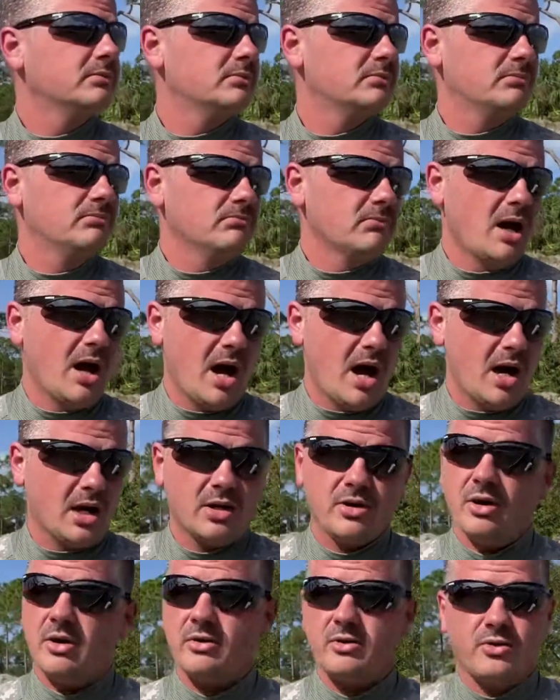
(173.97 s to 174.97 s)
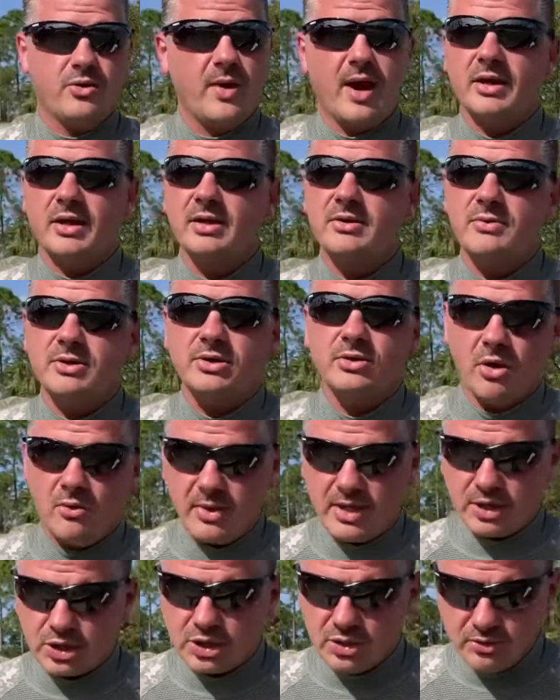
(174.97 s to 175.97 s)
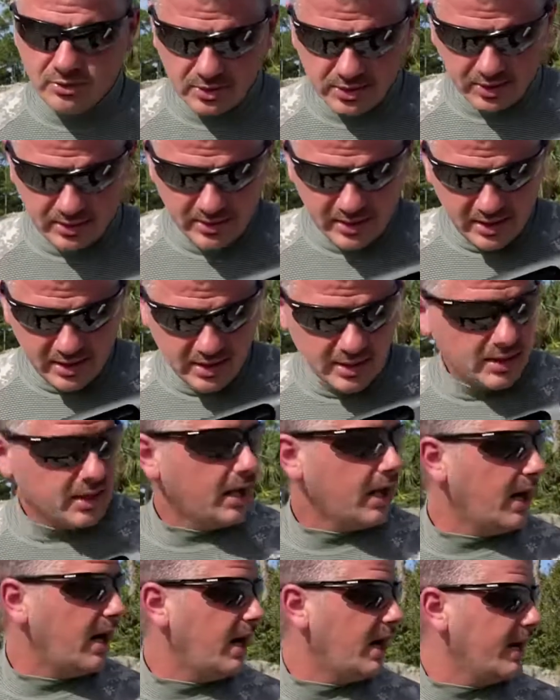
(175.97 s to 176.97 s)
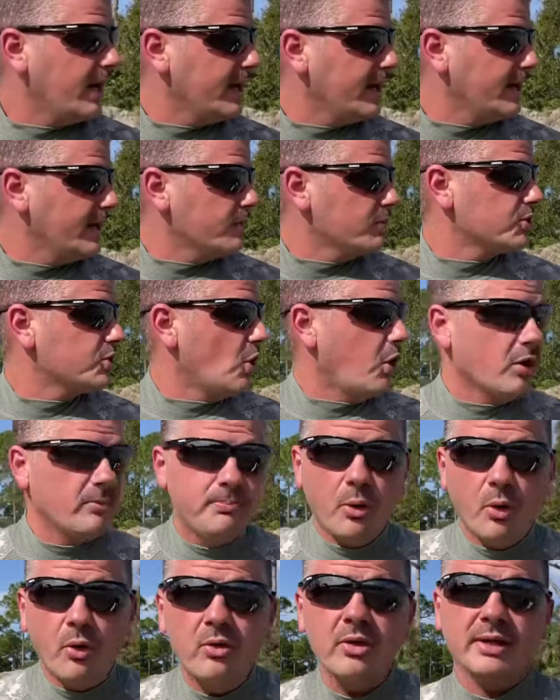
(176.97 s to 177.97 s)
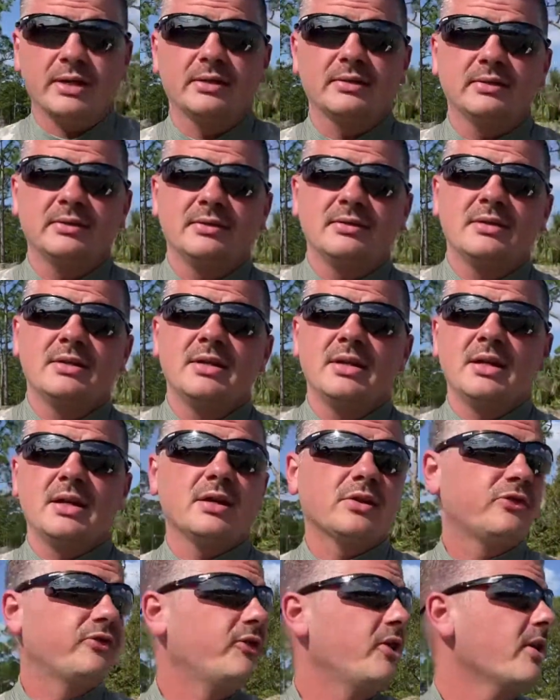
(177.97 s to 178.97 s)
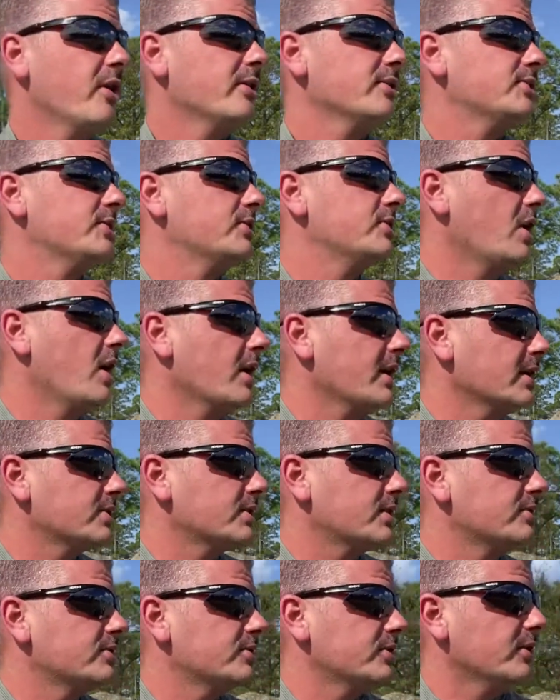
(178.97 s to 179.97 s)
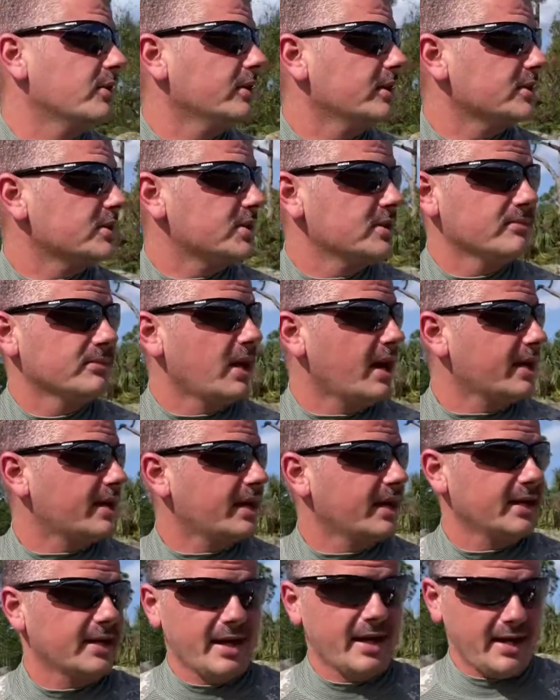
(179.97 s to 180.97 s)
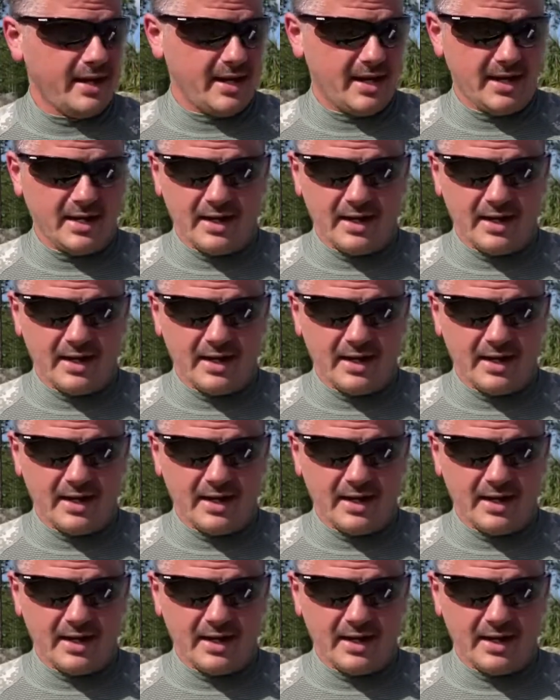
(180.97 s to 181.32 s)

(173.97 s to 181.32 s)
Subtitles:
correctly with no issues, and it was on point as far as the target's concerned. It seemed like it